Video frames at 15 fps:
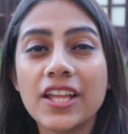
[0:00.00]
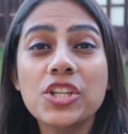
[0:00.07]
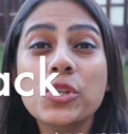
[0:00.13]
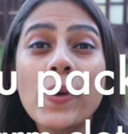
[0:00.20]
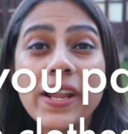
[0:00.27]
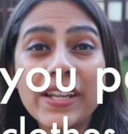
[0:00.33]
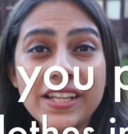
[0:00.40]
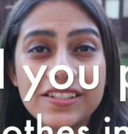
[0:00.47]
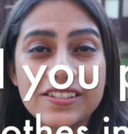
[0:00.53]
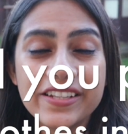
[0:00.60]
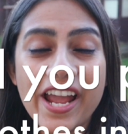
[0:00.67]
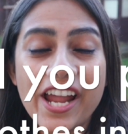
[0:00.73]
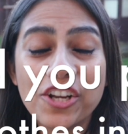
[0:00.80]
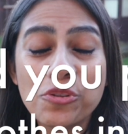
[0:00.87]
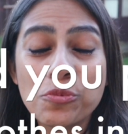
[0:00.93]
Do I need to
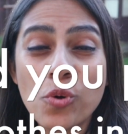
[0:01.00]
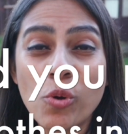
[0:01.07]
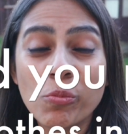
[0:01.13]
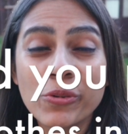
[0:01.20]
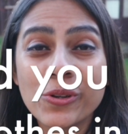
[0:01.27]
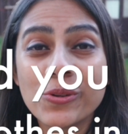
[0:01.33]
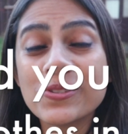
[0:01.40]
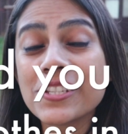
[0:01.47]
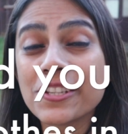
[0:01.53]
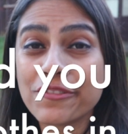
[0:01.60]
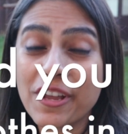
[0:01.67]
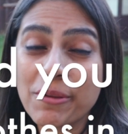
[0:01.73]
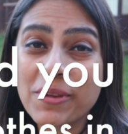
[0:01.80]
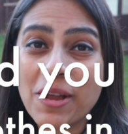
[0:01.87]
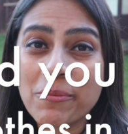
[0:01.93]
carry warm clothes if
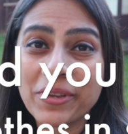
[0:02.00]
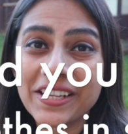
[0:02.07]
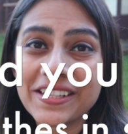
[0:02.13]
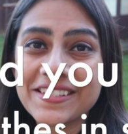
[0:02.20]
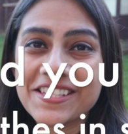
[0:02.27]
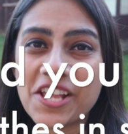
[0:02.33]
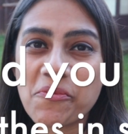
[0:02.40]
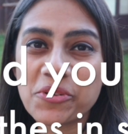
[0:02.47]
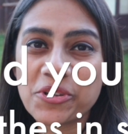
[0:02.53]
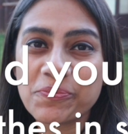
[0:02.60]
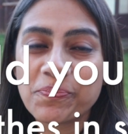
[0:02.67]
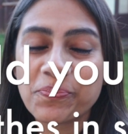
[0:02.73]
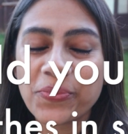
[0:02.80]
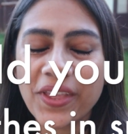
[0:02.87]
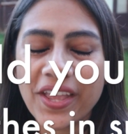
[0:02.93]
I'm coming in summer?
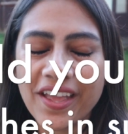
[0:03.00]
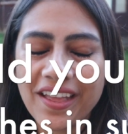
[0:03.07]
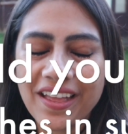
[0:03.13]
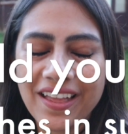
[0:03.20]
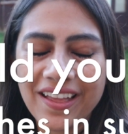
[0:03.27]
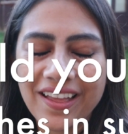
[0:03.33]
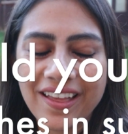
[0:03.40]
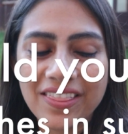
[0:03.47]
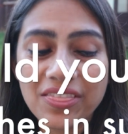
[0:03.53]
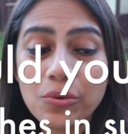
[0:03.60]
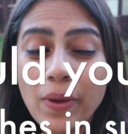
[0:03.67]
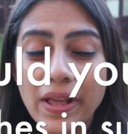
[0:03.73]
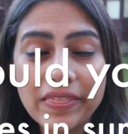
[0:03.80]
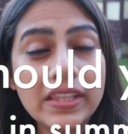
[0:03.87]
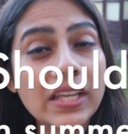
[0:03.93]
The
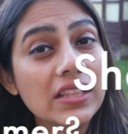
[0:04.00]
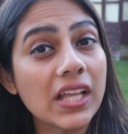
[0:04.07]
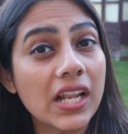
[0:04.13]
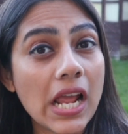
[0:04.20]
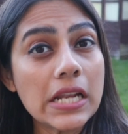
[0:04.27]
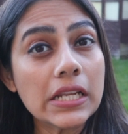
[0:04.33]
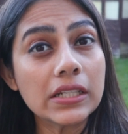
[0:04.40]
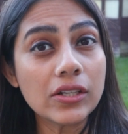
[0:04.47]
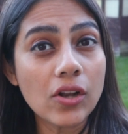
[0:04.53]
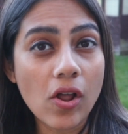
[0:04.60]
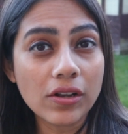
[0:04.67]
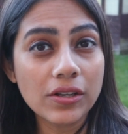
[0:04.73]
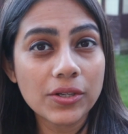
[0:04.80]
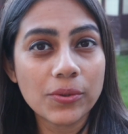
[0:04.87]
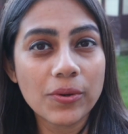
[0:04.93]
one thing that I did
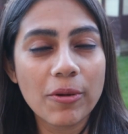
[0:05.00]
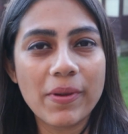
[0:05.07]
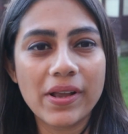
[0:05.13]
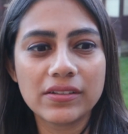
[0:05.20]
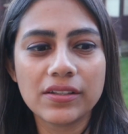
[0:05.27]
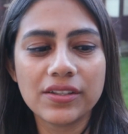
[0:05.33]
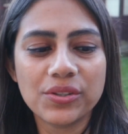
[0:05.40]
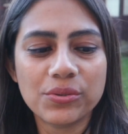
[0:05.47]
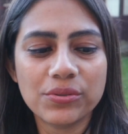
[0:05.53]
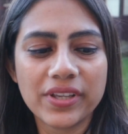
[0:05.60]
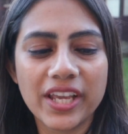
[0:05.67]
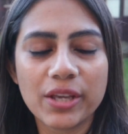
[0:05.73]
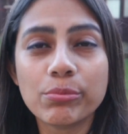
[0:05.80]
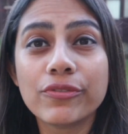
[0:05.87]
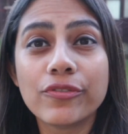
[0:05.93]
not know about the
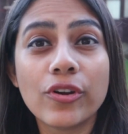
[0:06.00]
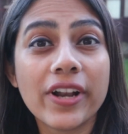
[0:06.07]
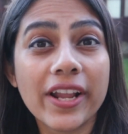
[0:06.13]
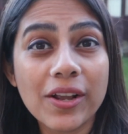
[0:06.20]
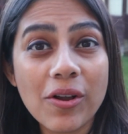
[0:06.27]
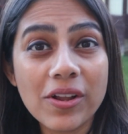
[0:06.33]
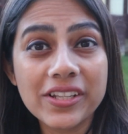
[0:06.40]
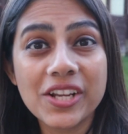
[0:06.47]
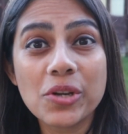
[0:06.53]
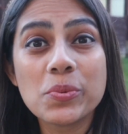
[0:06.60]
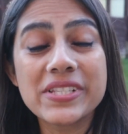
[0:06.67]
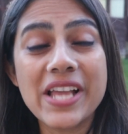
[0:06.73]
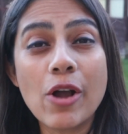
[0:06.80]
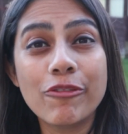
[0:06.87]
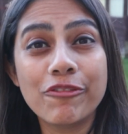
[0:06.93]
UK before I got here
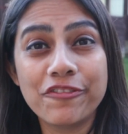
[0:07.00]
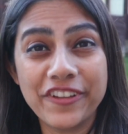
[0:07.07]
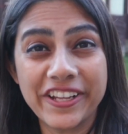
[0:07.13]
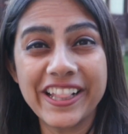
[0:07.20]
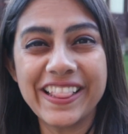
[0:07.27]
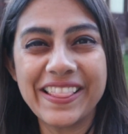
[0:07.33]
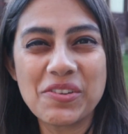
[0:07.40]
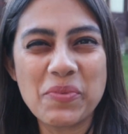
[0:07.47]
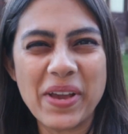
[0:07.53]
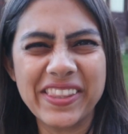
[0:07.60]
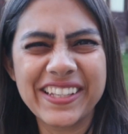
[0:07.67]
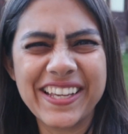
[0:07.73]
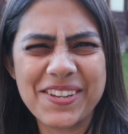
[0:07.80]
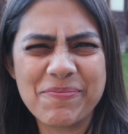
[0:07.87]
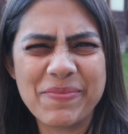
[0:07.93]
was how fickle the
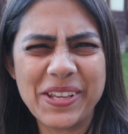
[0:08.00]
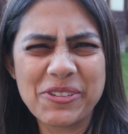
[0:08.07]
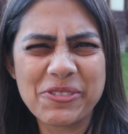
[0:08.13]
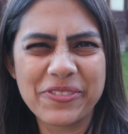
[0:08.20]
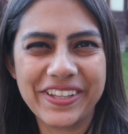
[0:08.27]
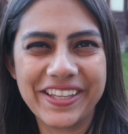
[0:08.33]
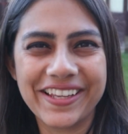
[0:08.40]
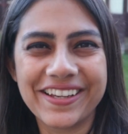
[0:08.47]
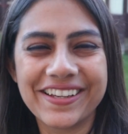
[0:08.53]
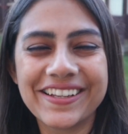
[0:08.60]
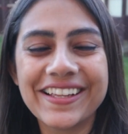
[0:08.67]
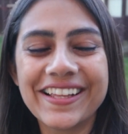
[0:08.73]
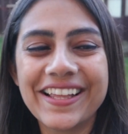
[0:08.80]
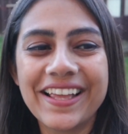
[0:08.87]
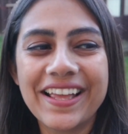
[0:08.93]
weather can be over here.
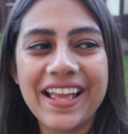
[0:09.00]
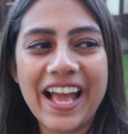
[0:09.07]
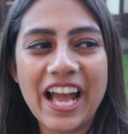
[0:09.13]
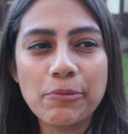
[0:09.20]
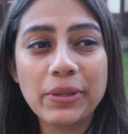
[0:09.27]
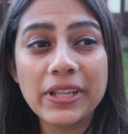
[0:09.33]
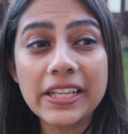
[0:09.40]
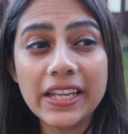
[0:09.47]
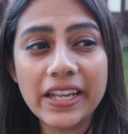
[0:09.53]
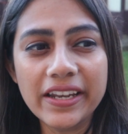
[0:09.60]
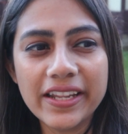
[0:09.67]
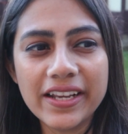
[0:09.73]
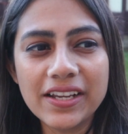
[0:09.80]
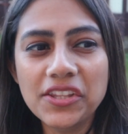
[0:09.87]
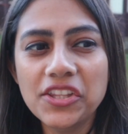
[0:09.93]
I mean, in
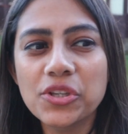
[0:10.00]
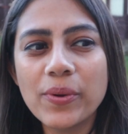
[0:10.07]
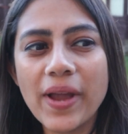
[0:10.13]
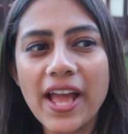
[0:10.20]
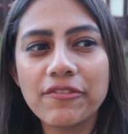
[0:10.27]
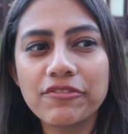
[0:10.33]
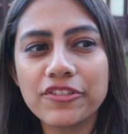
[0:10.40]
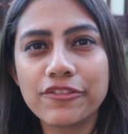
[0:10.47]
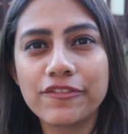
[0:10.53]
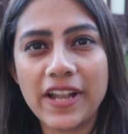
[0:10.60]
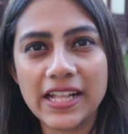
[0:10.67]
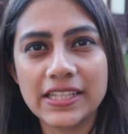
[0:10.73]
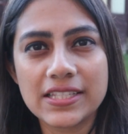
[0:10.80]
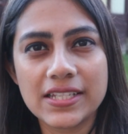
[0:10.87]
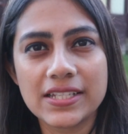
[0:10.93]
India, you have
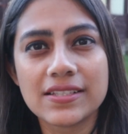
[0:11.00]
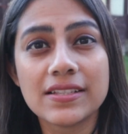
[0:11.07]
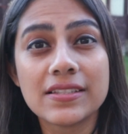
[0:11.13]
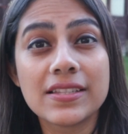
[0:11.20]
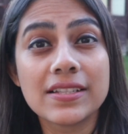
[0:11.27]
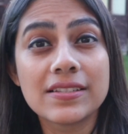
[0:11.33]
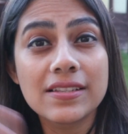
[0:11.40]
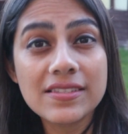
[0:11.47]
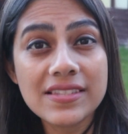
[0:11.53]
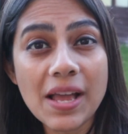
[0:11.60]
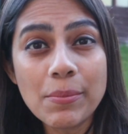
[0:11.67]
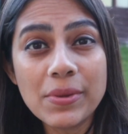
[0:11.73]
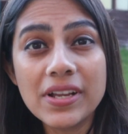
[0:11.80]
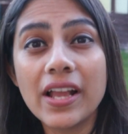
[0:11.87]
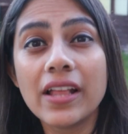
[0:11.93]
flat seasons. There's a
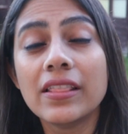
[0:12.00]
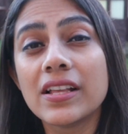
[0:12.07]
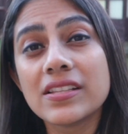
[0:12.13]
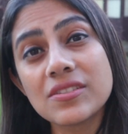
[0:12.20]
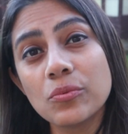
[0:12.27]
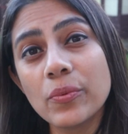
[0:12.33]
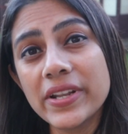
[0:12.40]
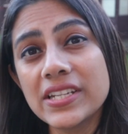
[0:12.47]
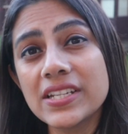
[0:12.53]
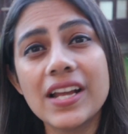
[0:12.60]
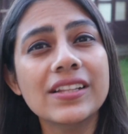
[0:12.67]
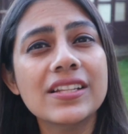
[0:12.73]
summer and there's a winter.